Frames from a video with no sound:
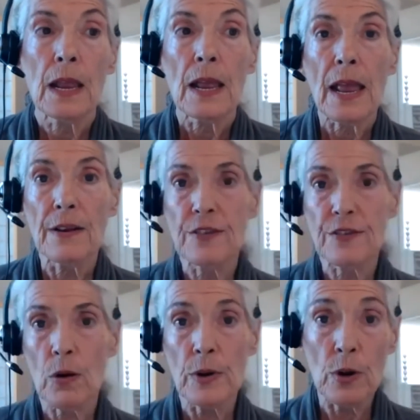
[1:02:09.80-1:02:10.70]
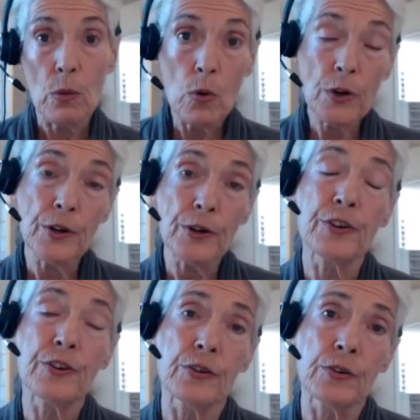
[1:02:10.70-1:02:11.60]
And so in order
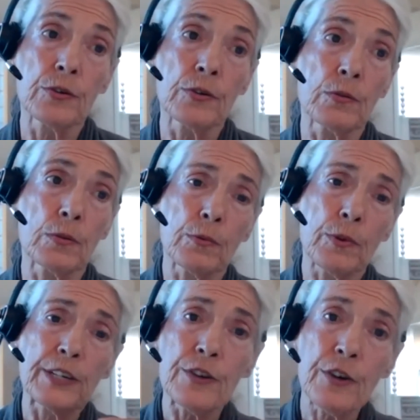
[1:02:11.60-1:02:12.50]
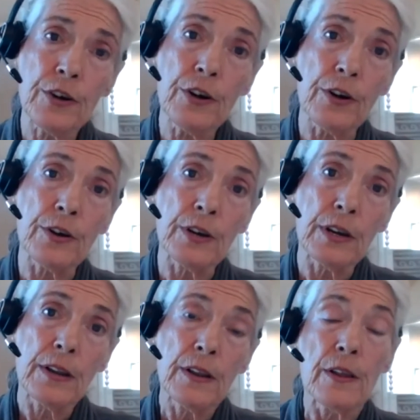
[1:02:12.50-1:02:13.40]
to return
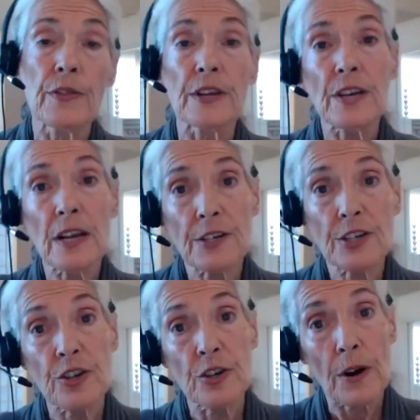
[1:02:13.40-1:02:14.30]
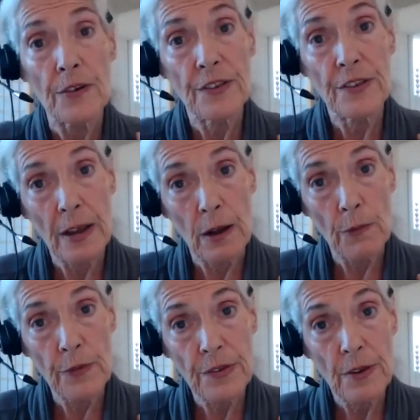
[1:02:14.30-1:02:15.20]
the touch to
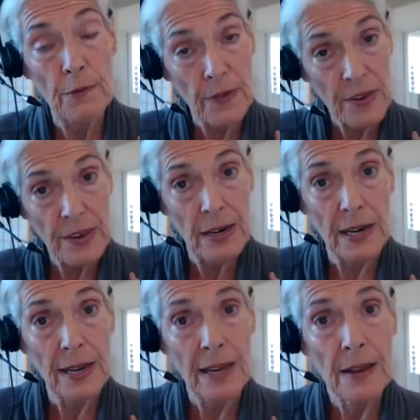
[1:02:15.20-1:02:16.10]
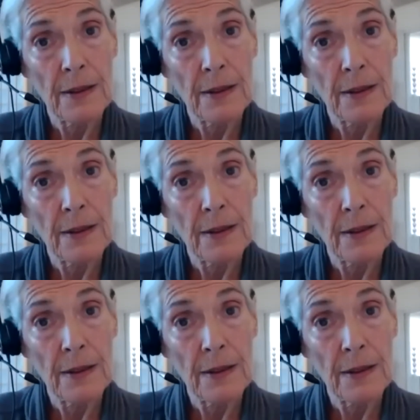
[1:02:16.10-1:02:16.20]
ourselves physically,